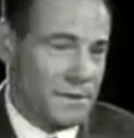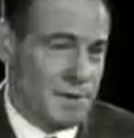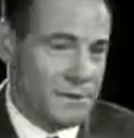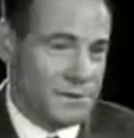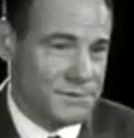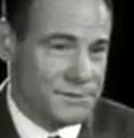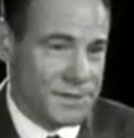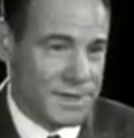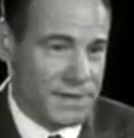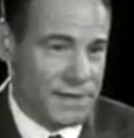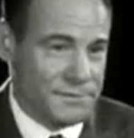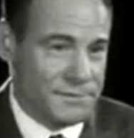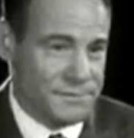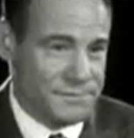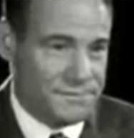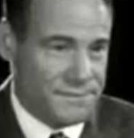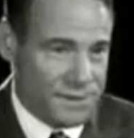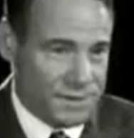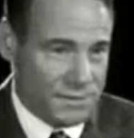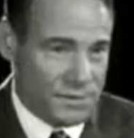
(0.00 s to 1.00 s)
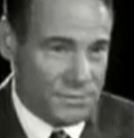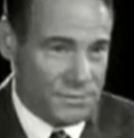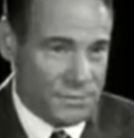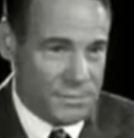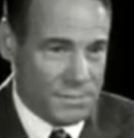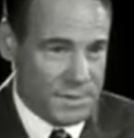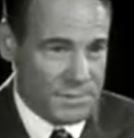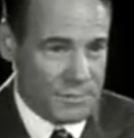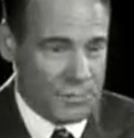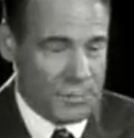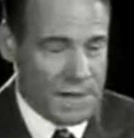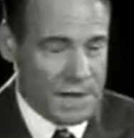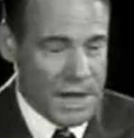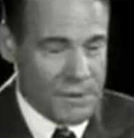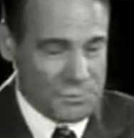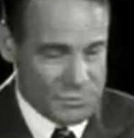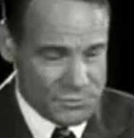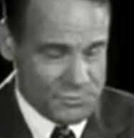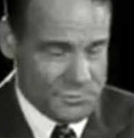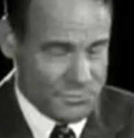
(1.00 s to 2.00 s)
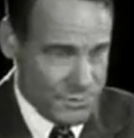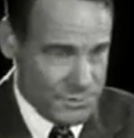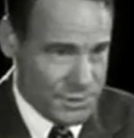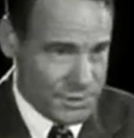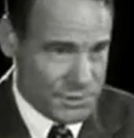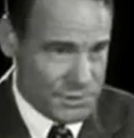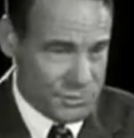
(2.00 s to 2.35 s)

It's a kind of vehicle, but what I was referring